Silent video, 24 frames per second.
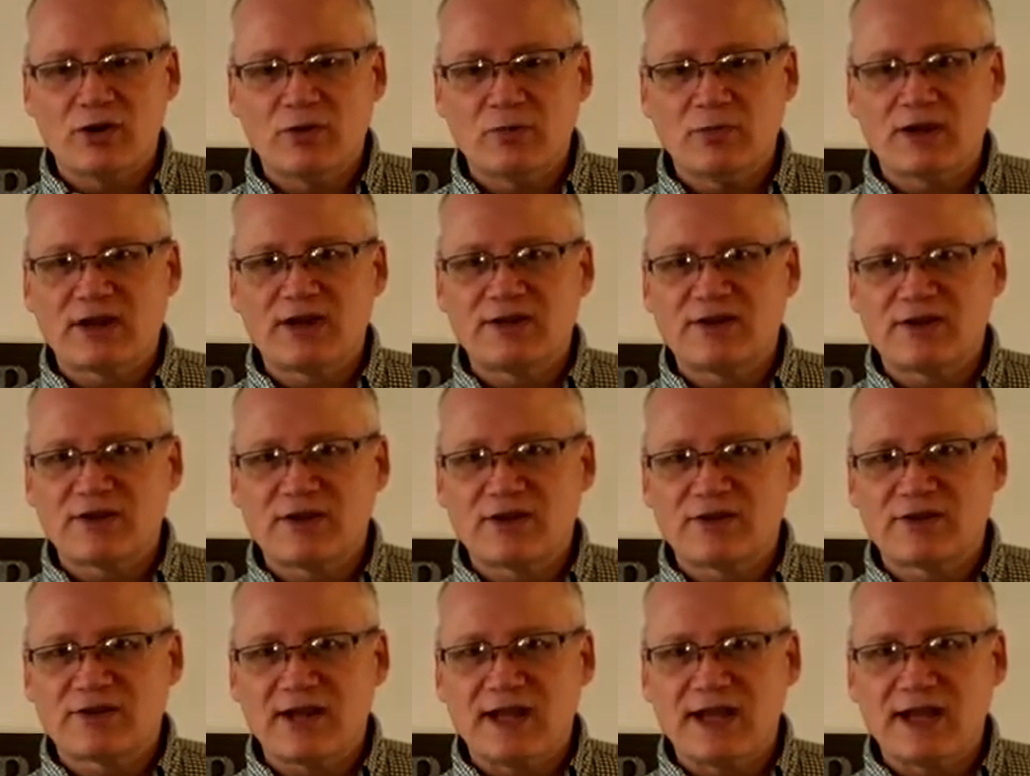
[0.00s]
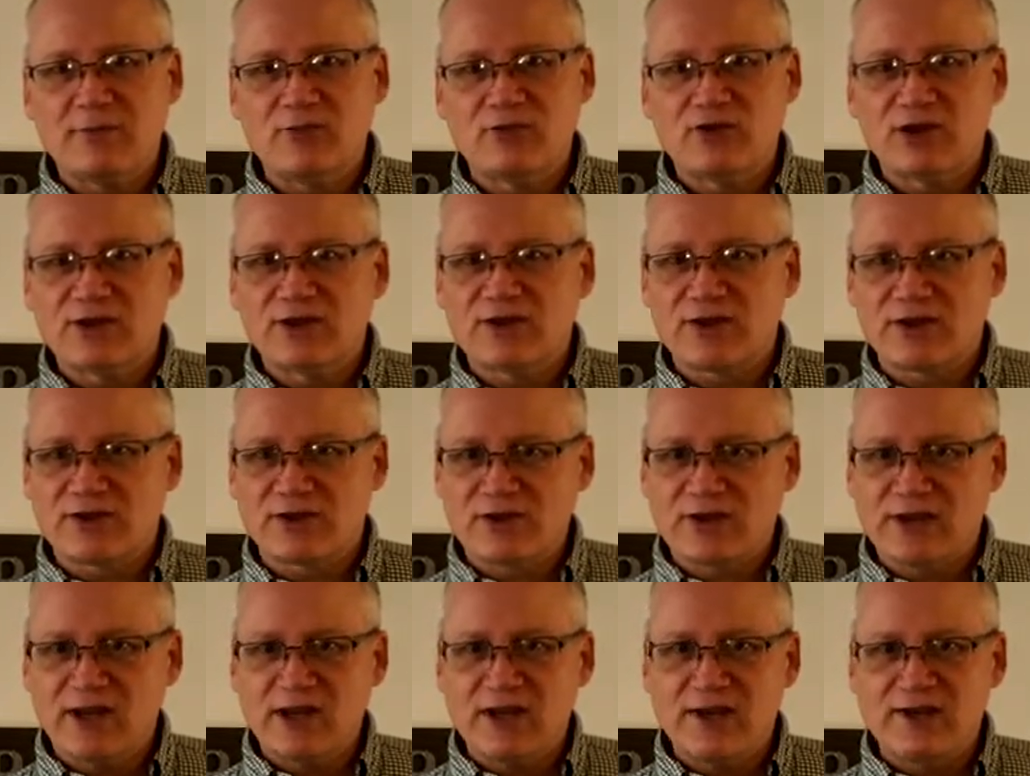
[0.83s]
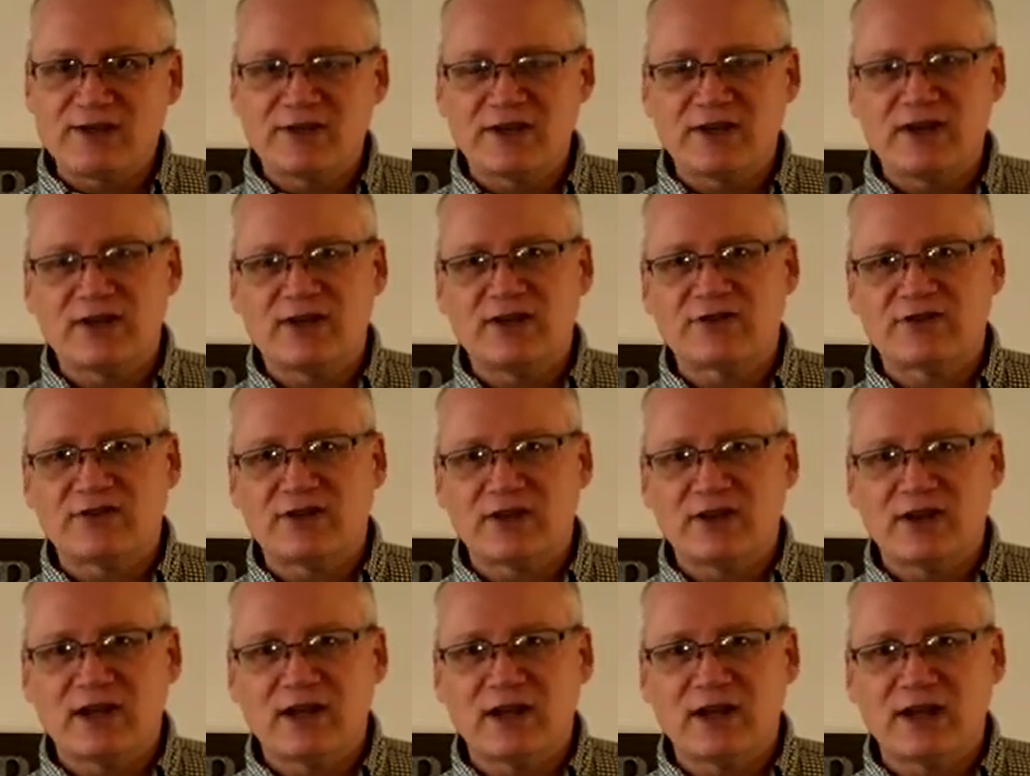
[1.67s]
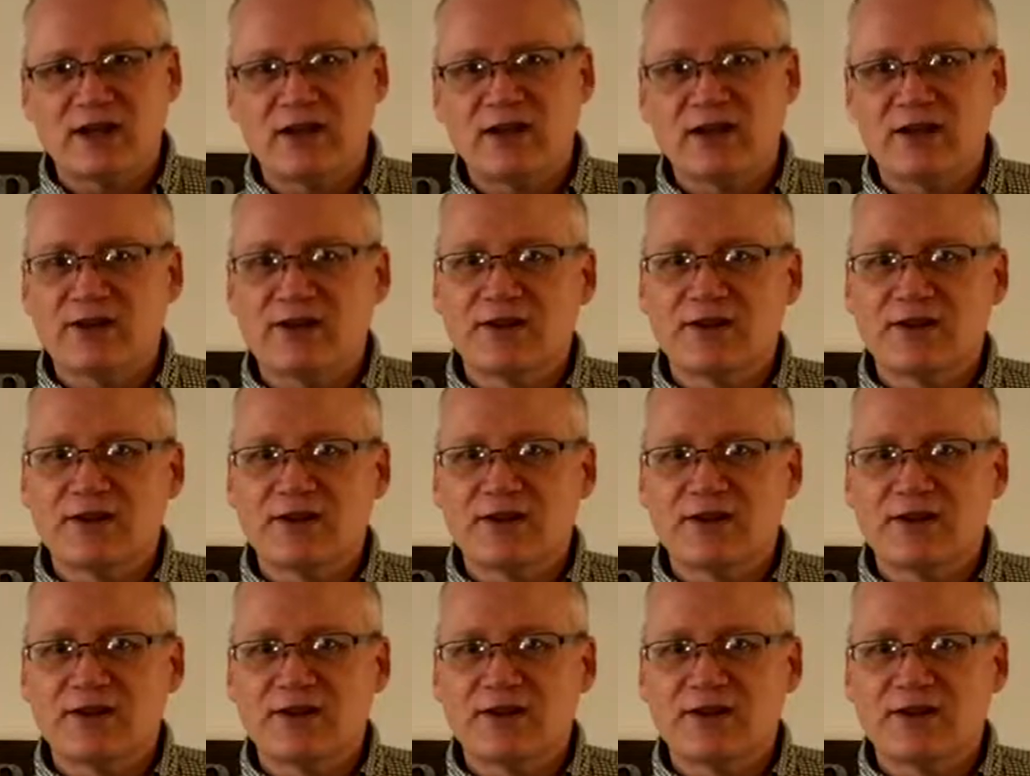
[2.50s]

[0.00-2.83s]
because He's the same Jesus then as He is today,